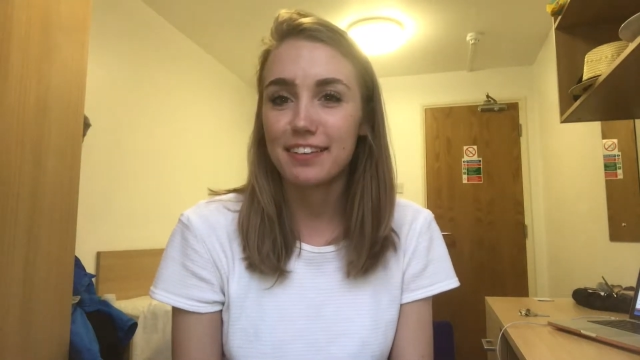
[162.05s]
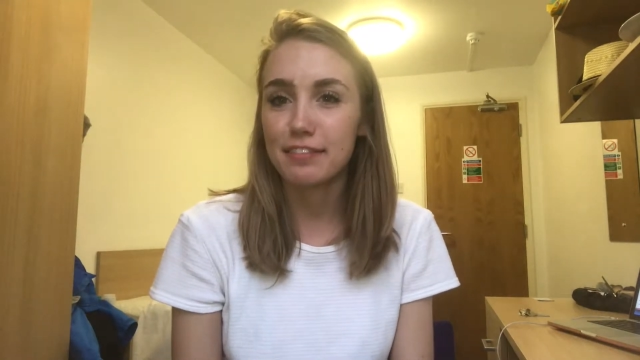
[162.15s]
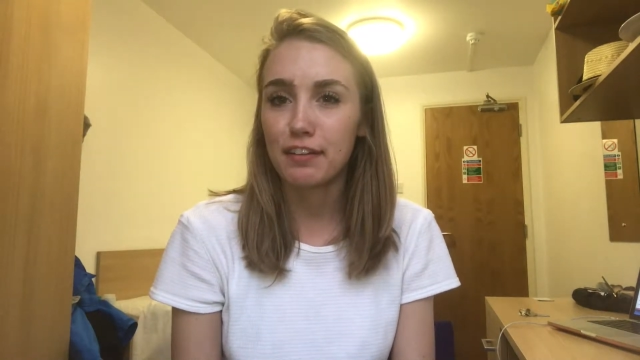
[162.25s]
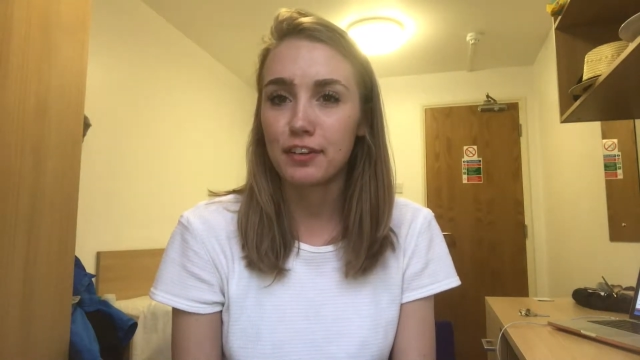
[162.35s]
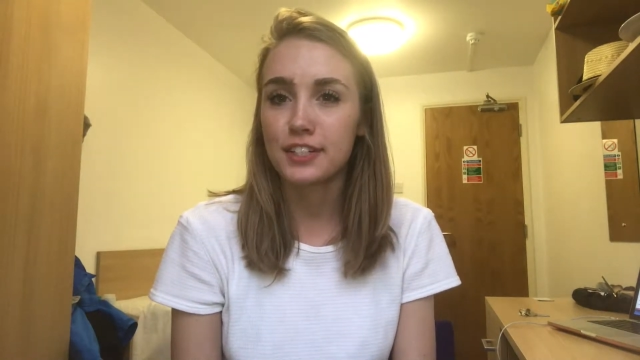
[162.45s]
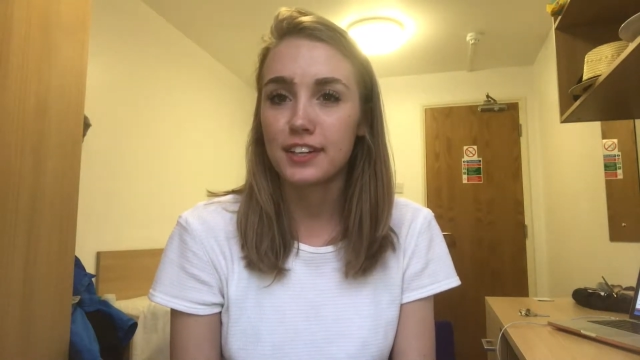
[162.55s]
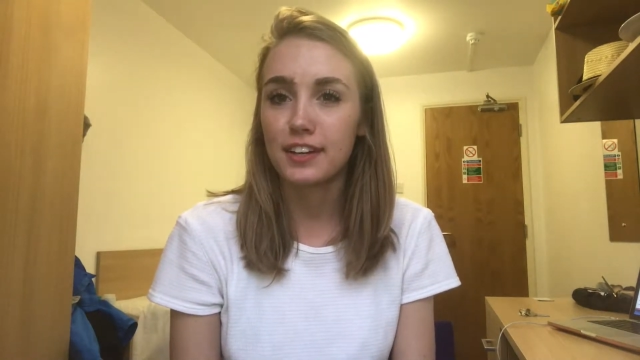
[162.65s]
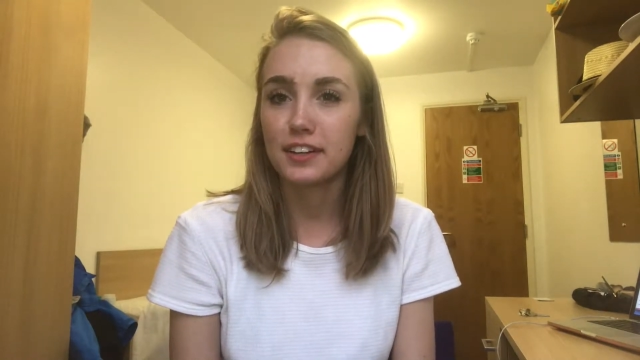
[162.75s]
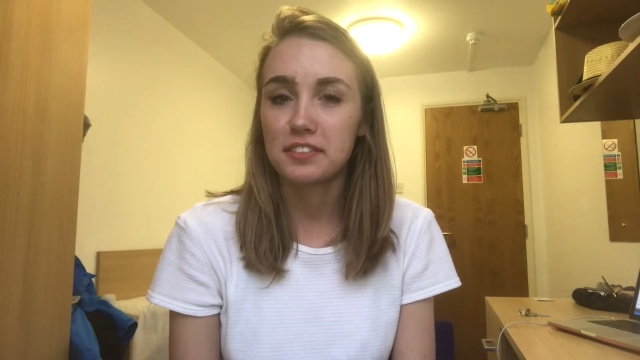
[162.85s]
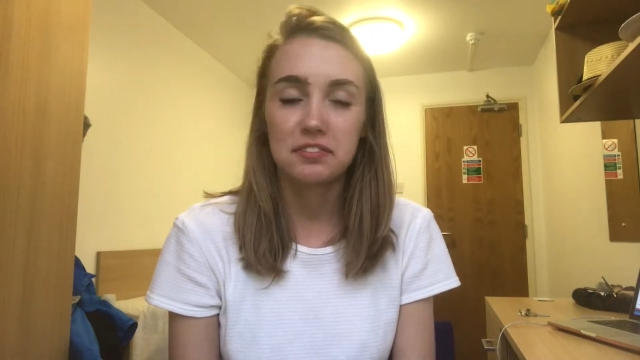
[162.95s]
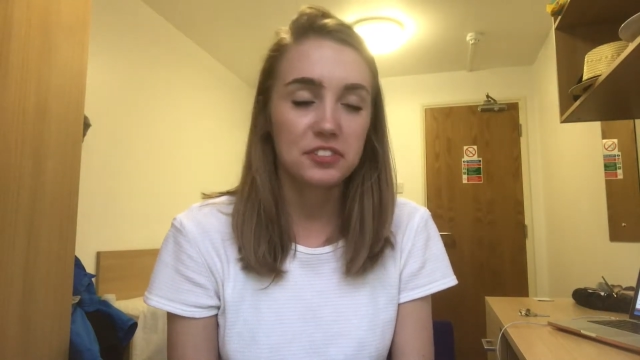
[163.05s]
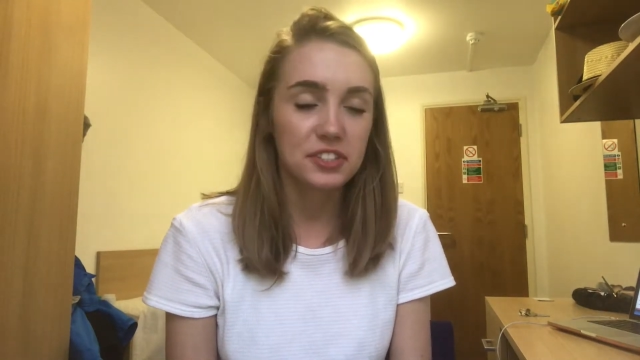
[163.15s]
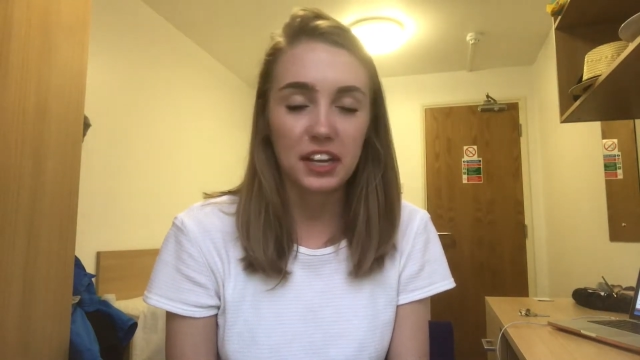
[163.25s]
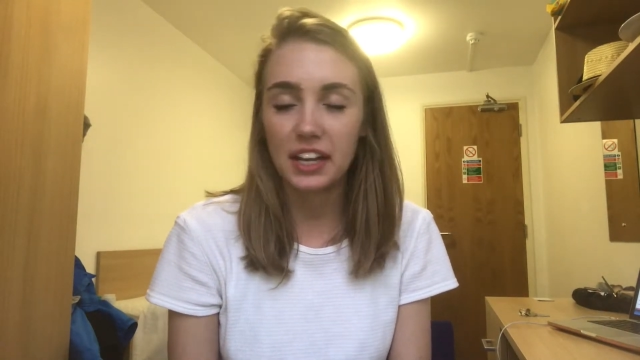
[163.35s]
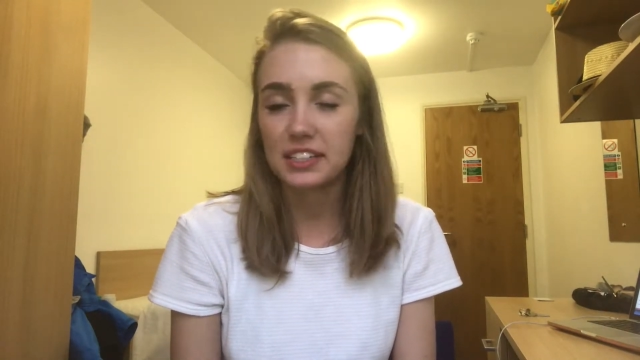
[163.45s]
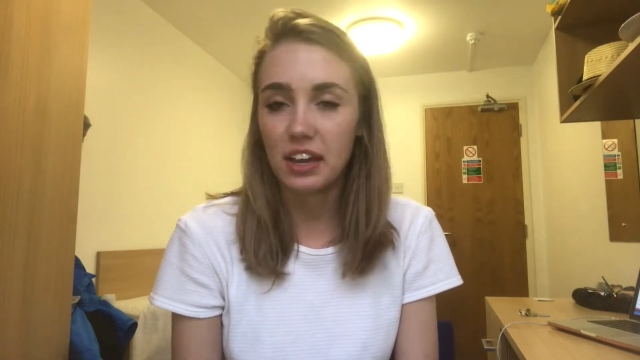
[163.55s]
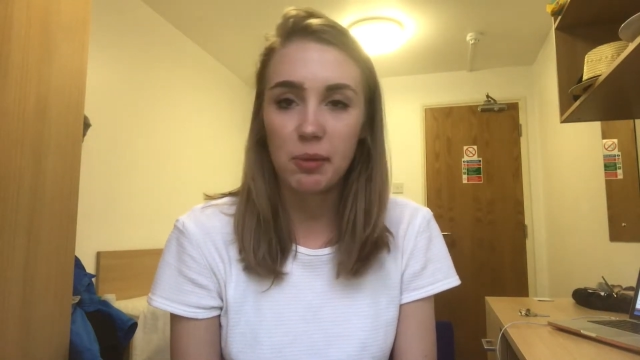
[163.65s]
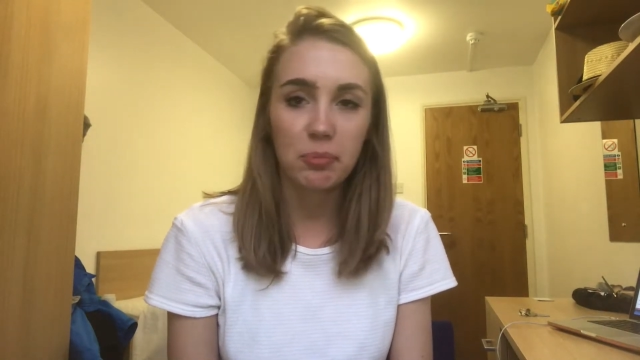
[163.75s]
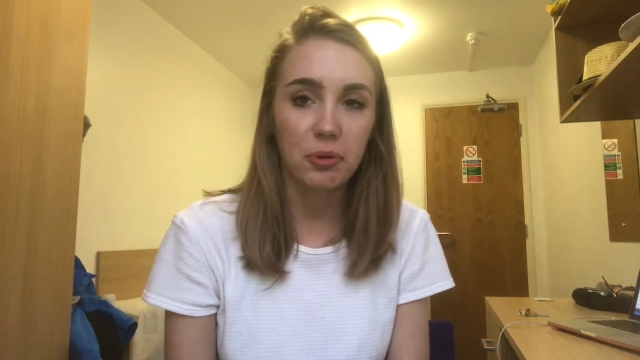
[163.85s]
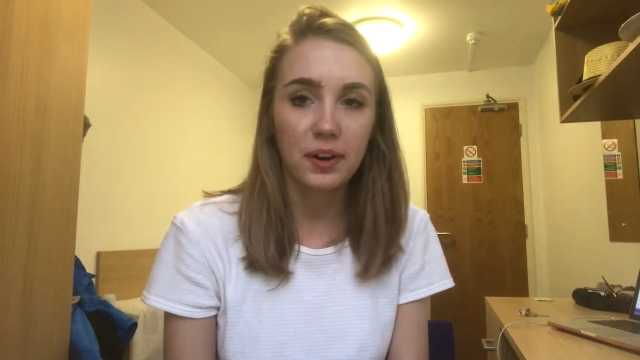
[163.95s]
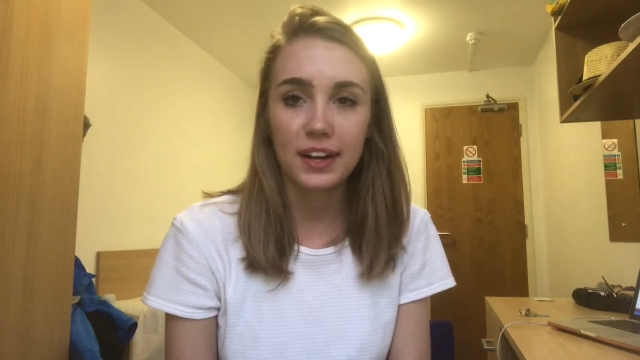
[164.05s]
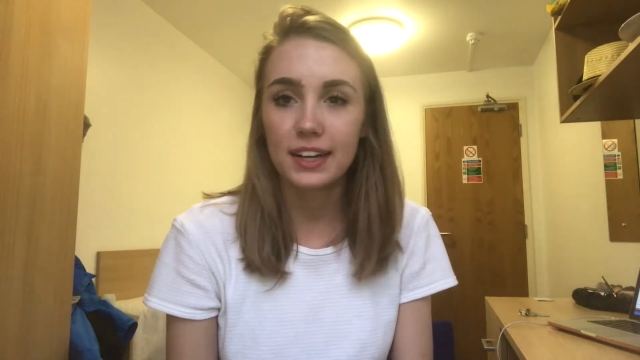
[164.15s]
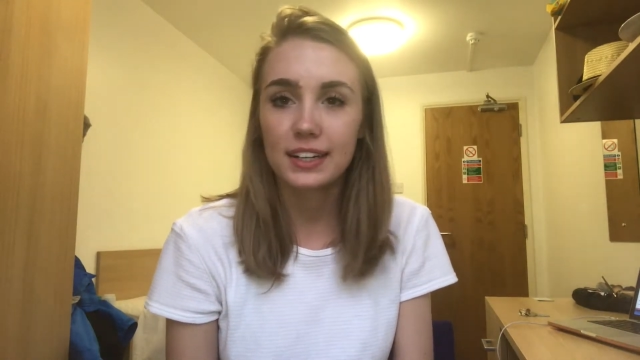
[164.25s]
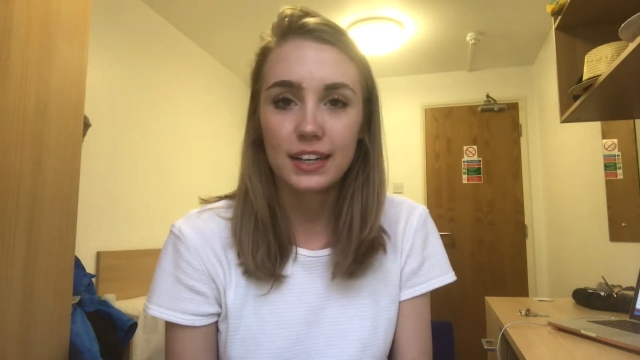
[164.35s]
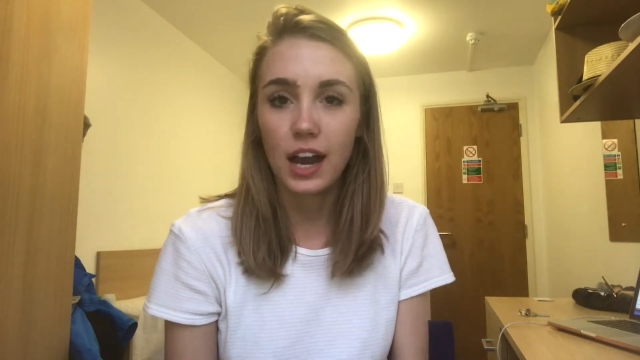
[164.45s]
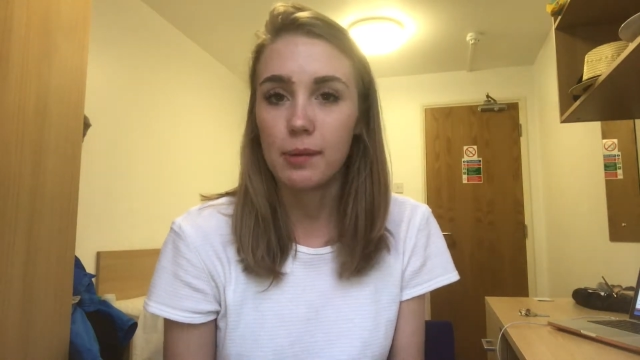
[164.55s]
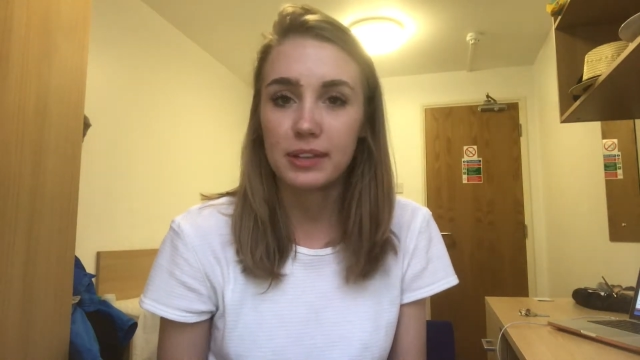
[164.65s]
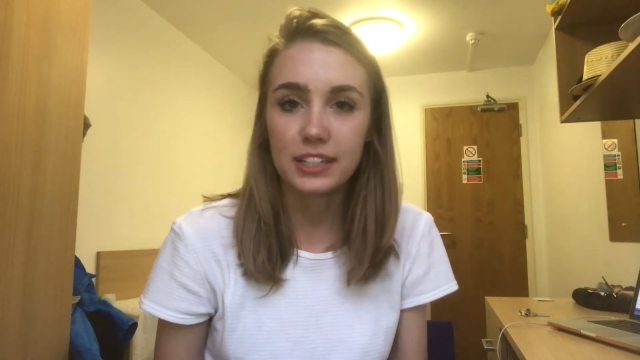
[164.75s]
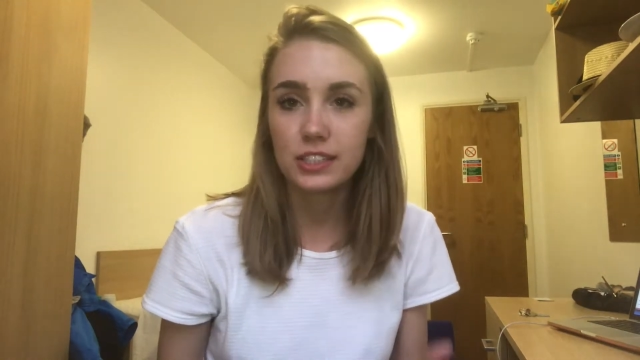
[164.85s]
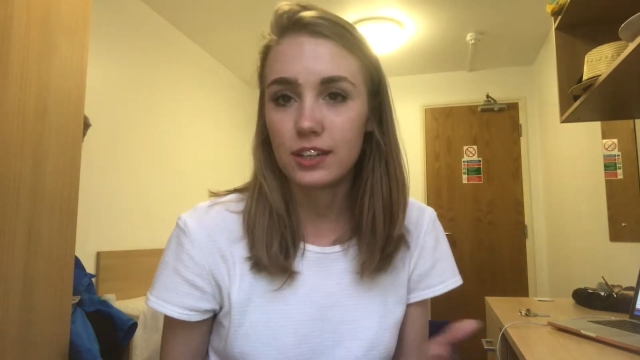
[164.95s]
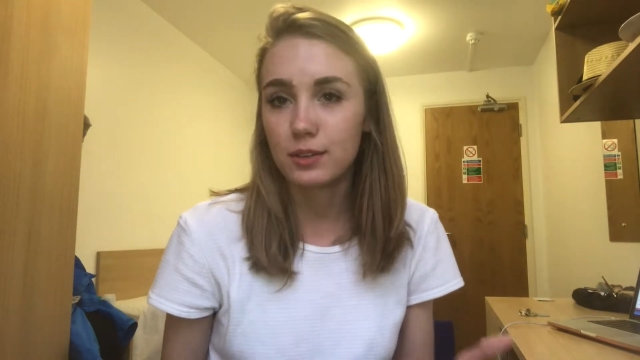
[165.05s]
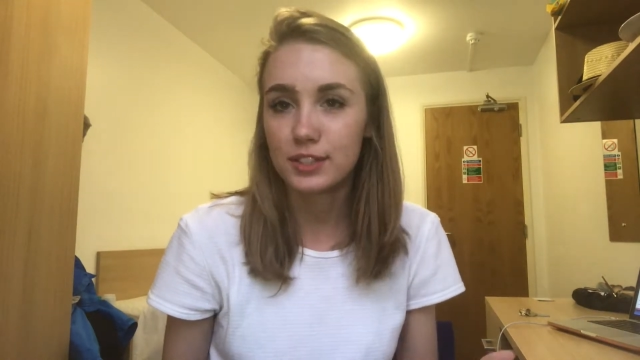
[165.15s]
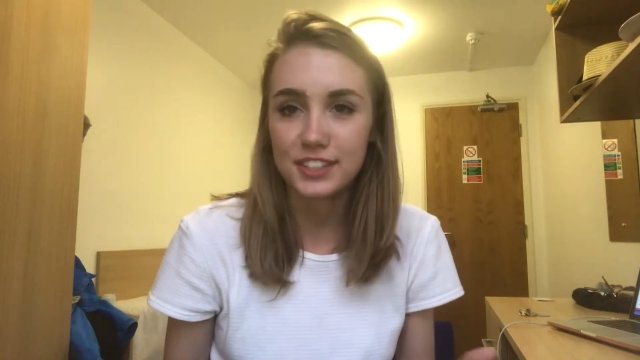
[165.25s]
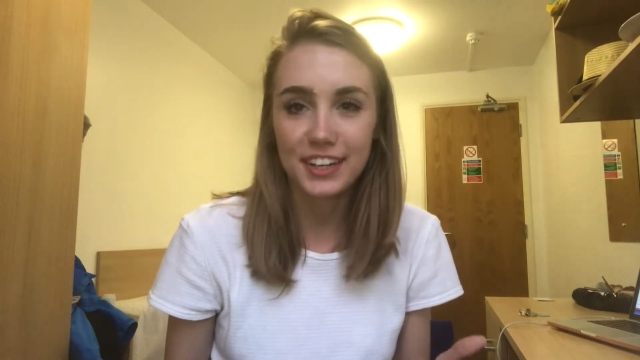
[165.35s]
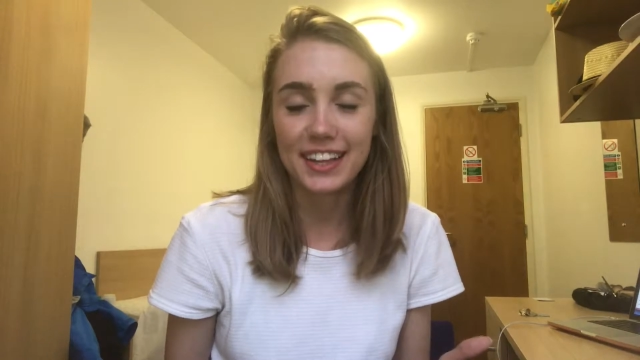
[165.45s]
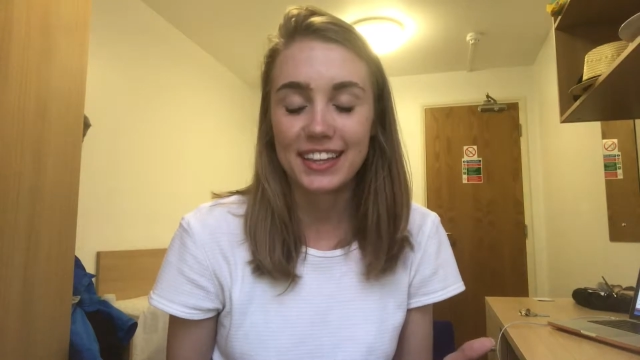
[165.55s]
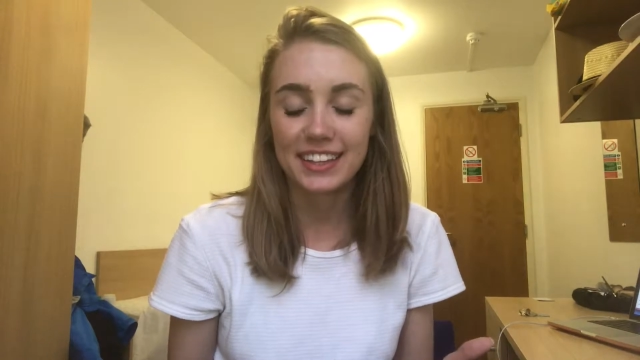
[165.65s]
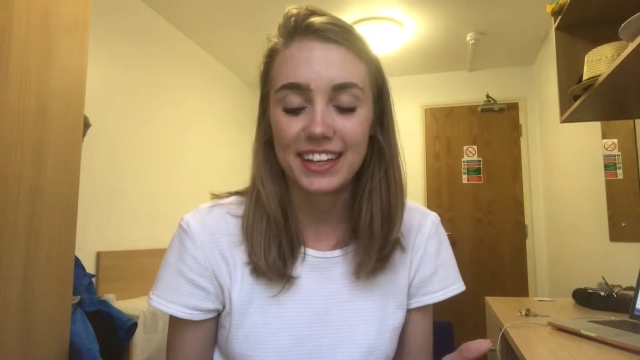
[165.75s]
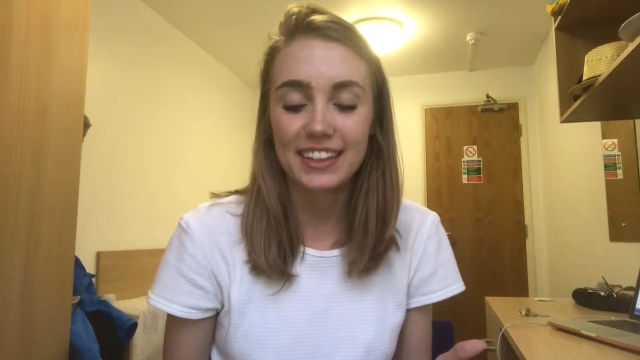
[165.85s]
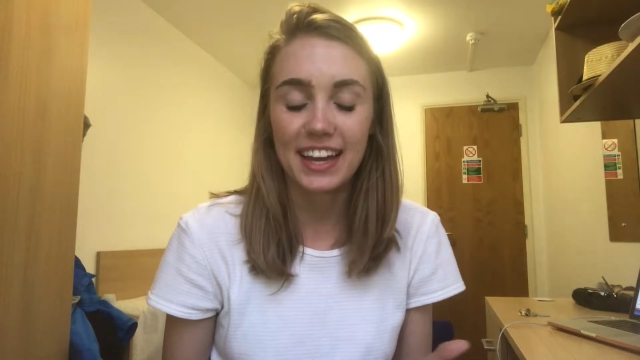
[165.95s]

I've never done stand-up or comedy jokes or anything like